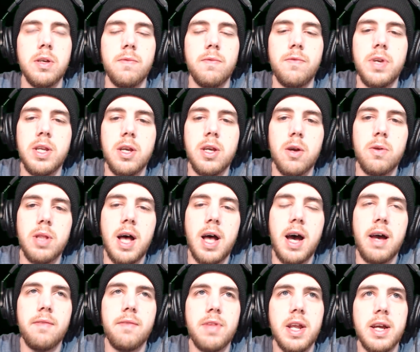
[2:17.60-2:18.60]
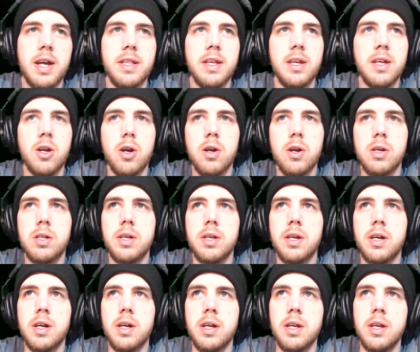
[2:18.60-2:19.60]
video live that I did
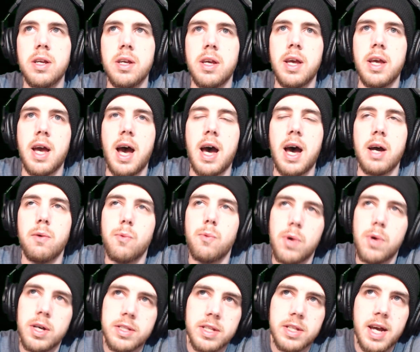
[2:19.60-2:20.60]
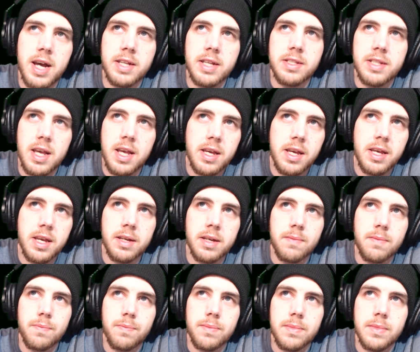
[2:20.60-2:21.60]
earlier, I was not
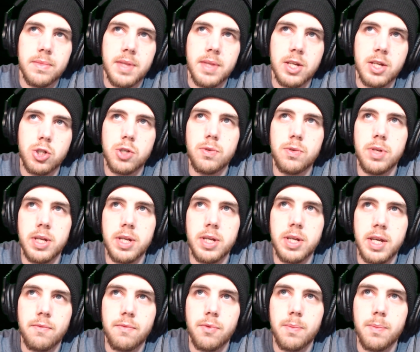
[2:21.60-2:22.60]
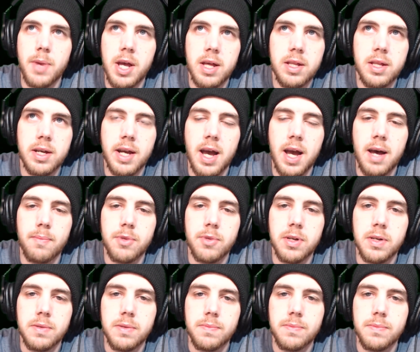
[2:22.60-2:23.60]
saying that shooting came from a
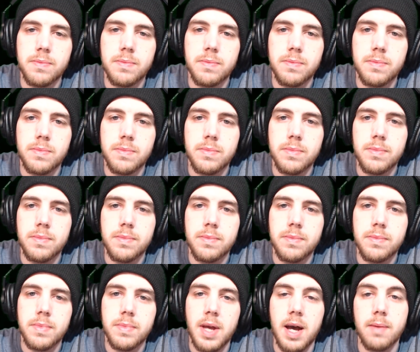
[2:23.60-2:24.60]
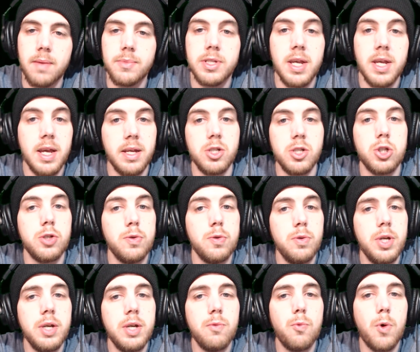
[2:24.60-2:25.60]
helicopter. I'm saying
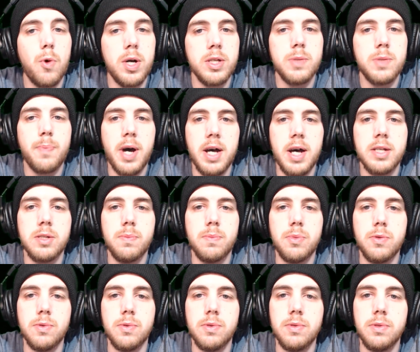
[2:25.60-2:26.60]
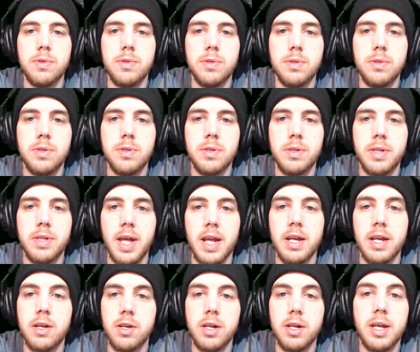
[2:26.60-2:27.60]
shooting was possible, that
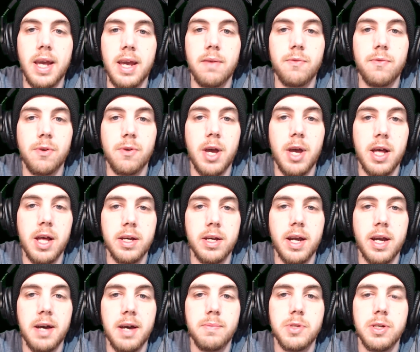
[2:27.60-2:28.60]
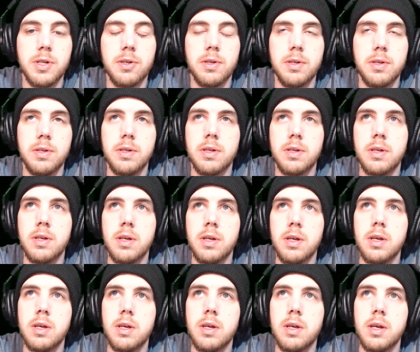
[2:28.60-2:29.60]
it could have came from a helicopter.
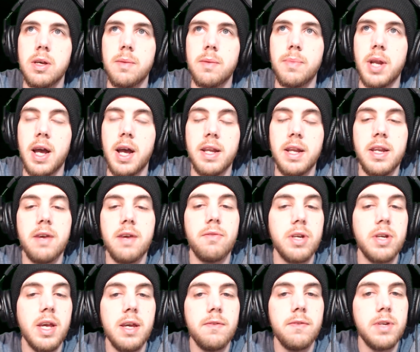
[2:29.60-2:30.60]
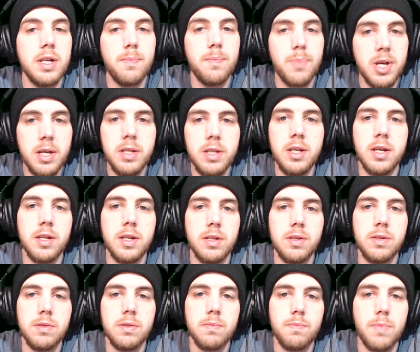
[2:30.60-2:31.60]
But I never gave an opinion,
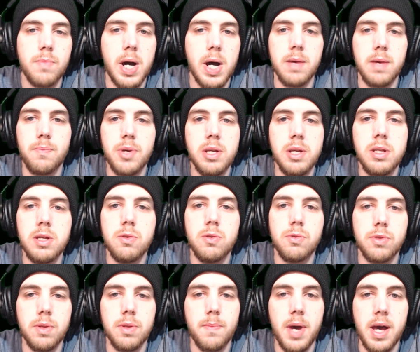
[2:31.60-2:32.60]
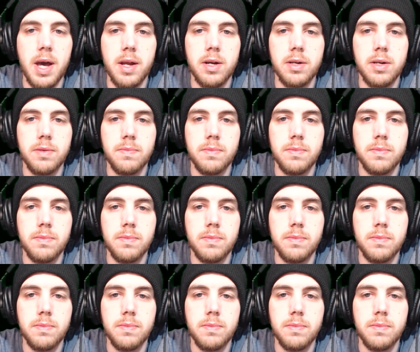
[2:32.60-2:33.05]
my opinion on the matter.